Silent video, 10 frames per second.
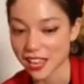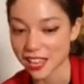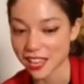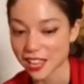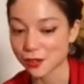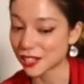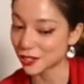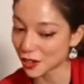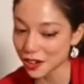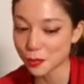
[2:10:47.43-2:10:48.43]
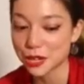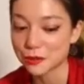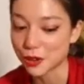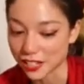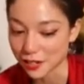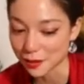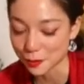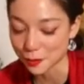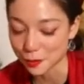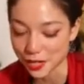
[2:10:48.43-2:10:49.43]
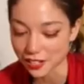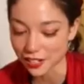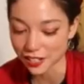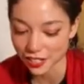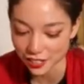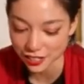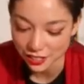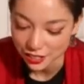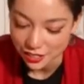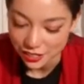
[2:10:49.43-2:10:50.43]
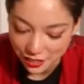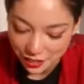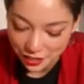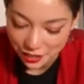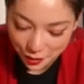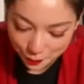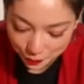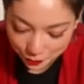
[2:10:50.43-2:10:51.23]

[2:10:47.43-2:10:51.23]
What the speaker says: It started pretty rocky, but I think I'm